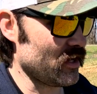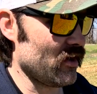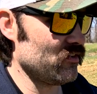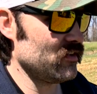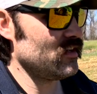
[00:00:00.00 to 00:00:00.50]

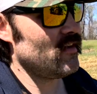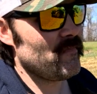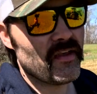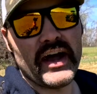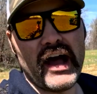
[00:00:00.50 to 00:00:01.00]
So
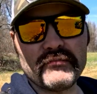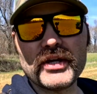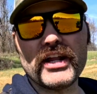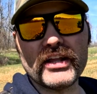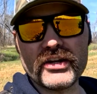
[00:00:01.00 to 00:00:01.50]
I've
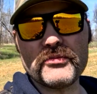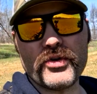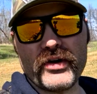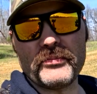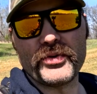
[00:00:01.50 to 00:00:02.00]
been a little
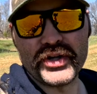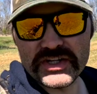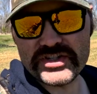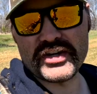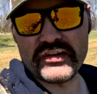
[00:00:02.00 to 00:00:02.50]
more
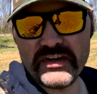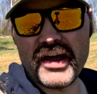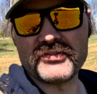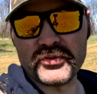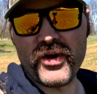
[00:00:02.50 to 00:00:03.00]
appreciative
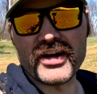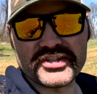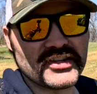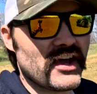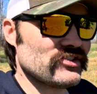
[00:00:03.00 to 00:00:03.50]
after
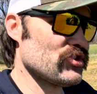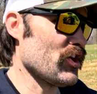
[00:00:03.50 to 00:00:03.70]
watching that